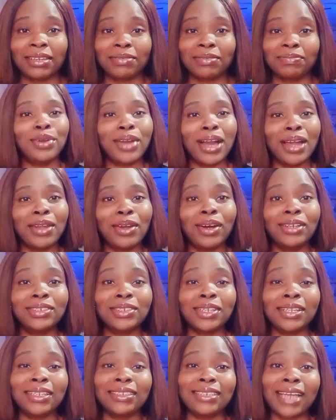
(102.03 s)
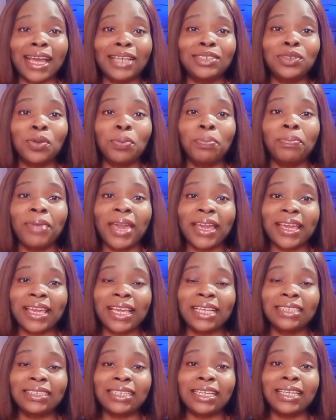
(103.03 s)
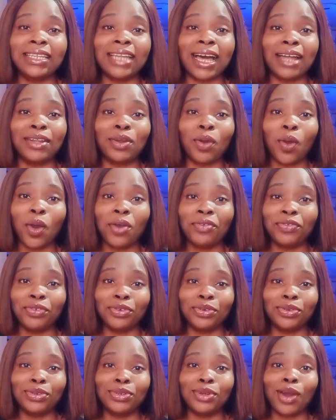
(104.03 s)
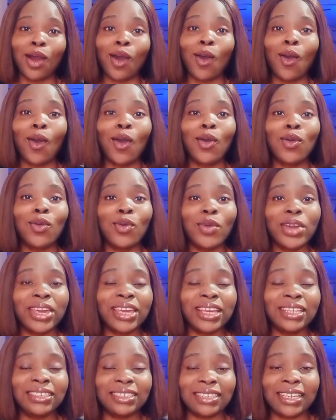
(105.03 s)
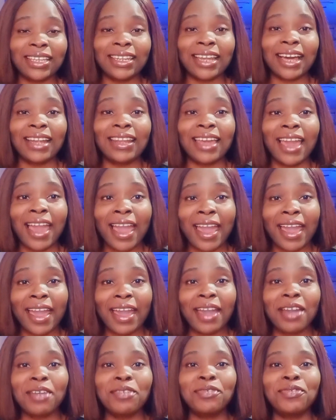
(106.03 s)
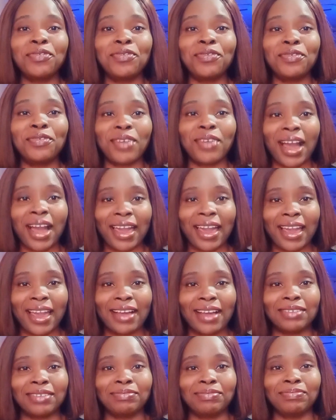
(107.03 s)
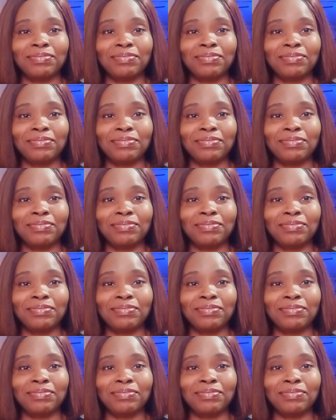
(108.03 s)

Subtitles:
You can also decide to bake it in an oven or cook it in an air fryer.